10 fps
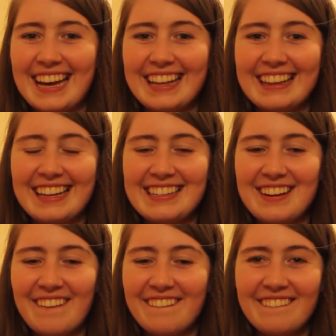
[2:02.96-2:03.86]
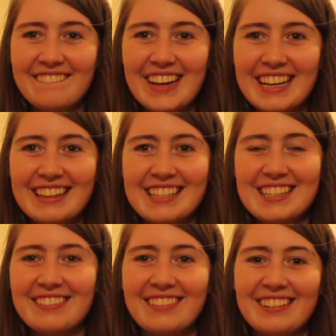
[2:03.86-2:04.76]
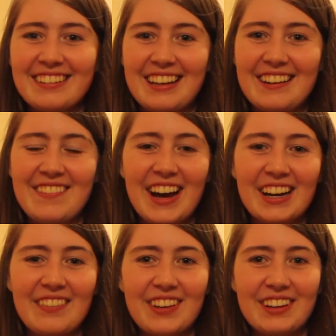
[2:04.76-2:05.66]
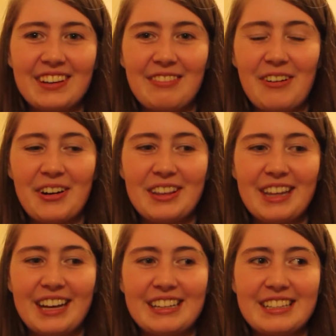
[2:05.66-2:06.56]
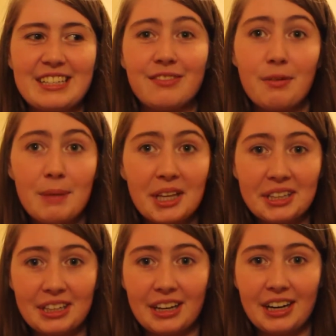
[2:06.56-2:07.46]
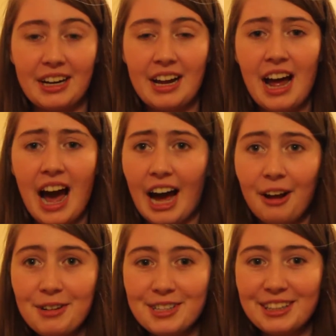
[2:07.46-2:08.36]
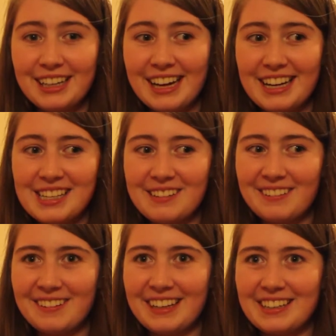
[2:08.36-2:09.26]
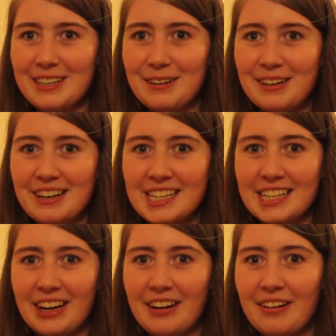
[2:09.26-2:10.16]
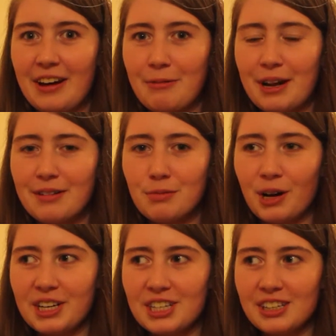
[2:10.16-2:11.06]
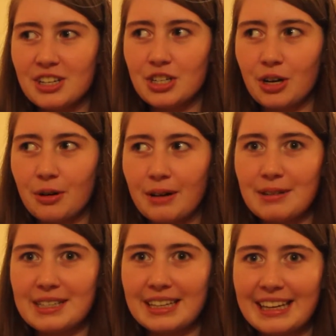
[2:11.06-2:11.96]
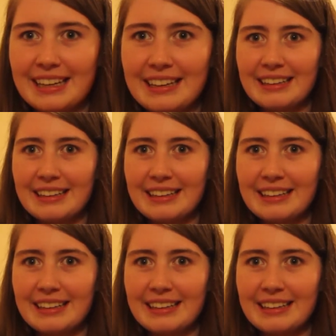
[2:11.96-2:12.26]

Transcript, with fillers: that they don't make the school environment one that is familiar. I was only in high school like two years ago, and when I was watching this show, I was like,